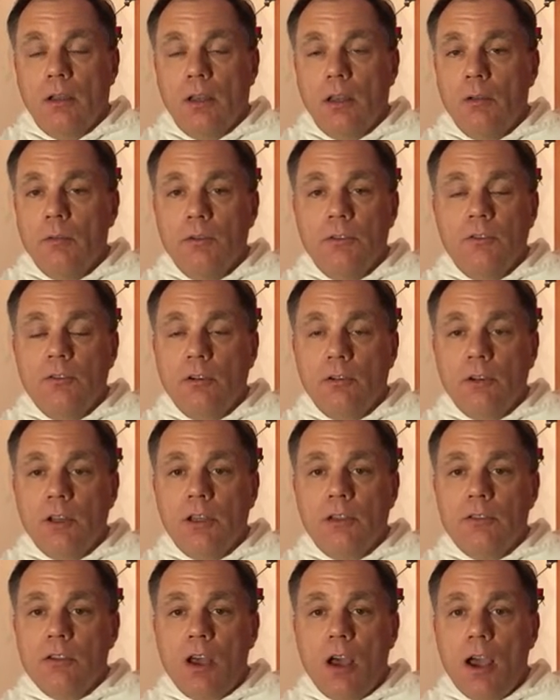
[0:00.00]
It was during
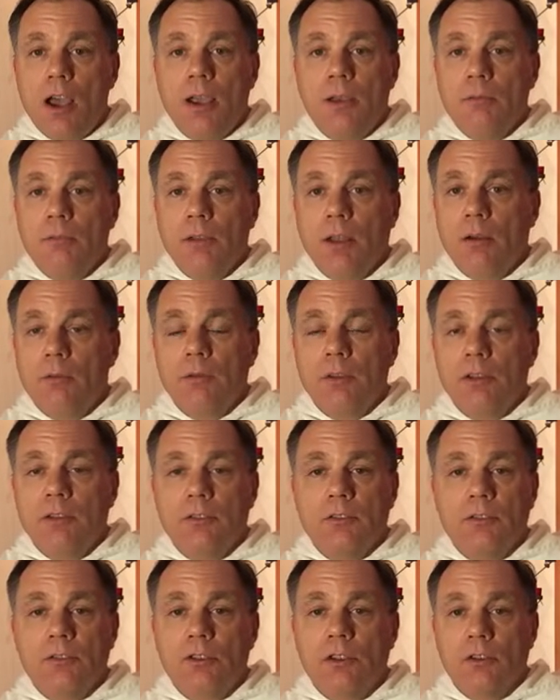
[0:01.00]
a time that
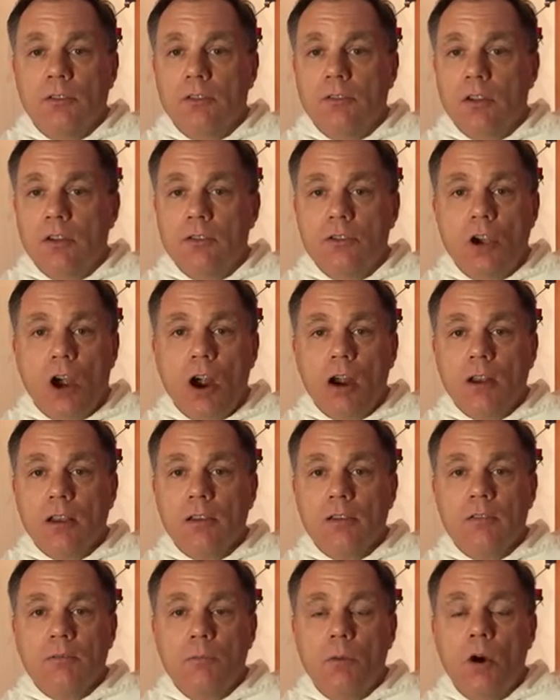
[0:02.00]
was just the
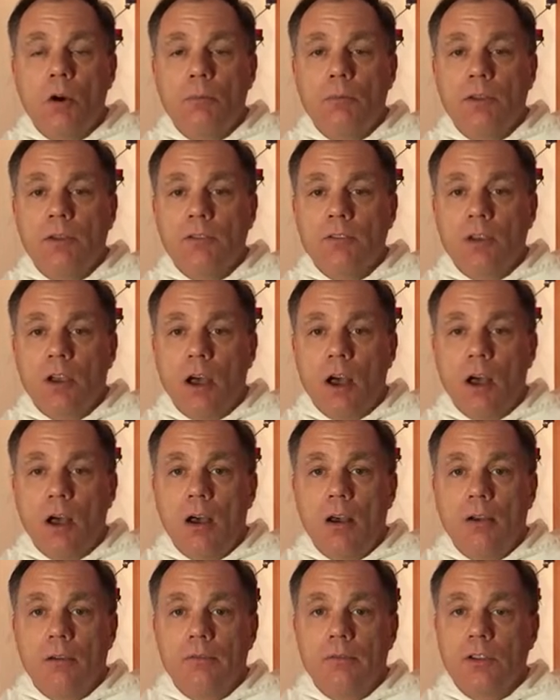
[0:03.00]
darkest moment
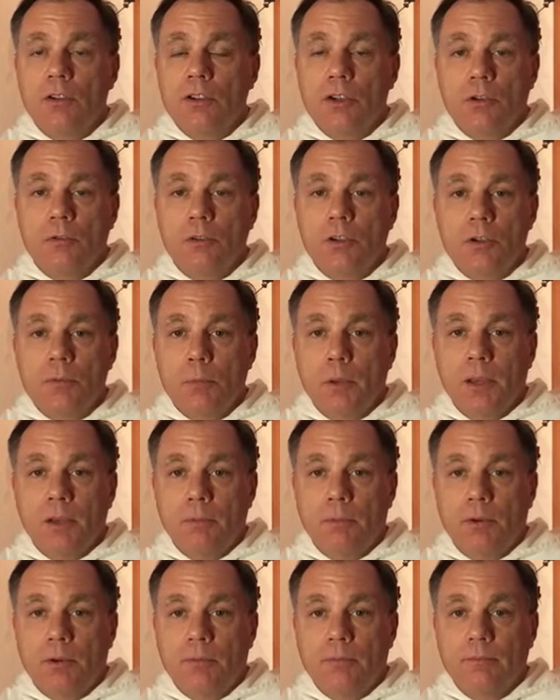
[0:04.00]
of the Jewish
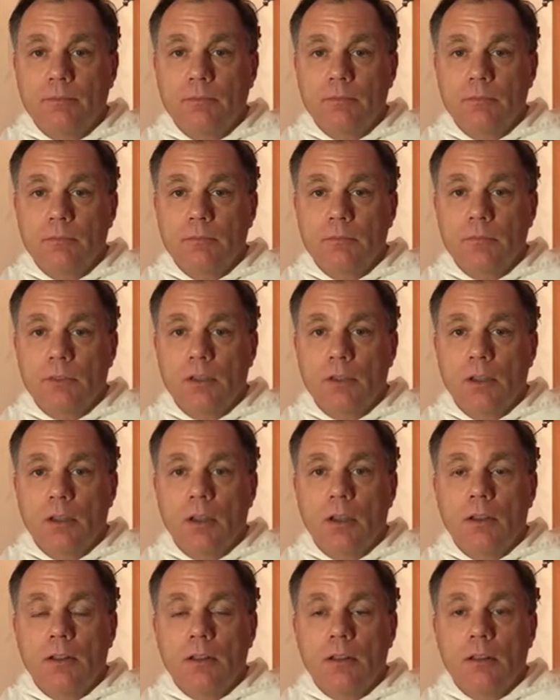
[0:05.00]
people.
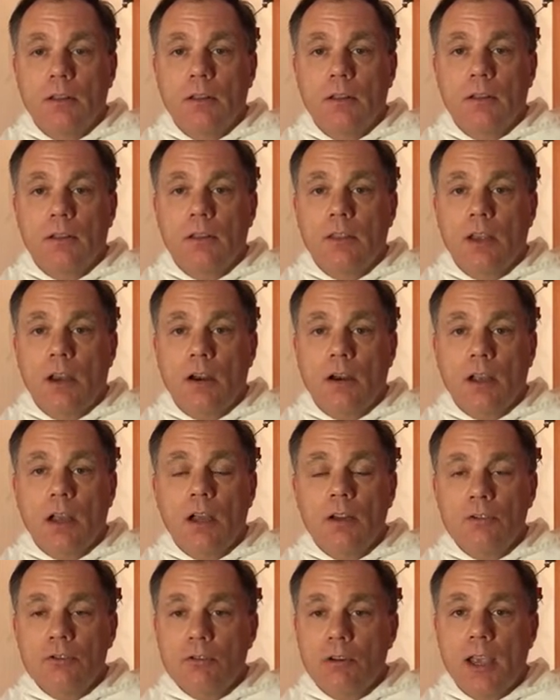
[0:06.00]
Their
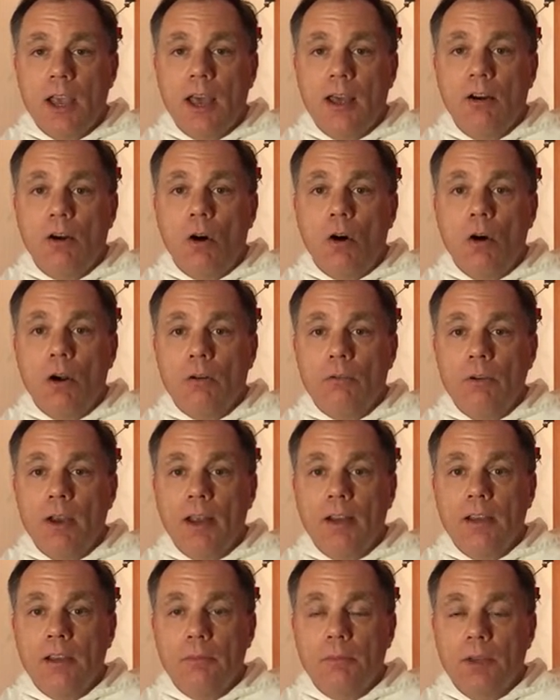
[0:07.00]
country had
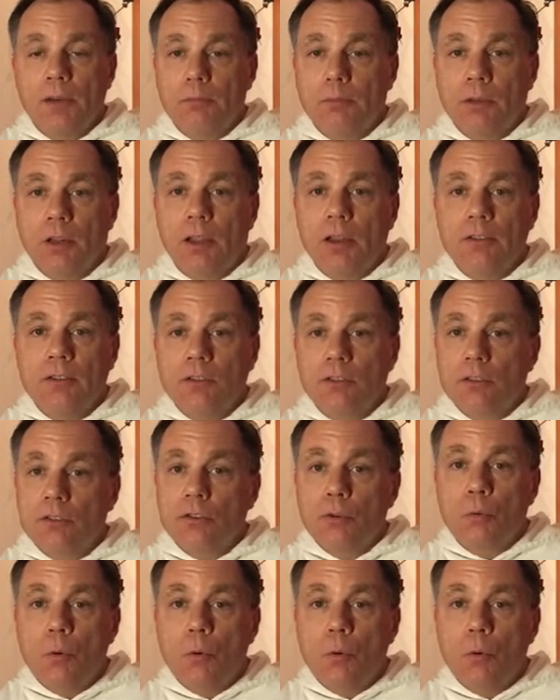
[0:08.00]
already been plundered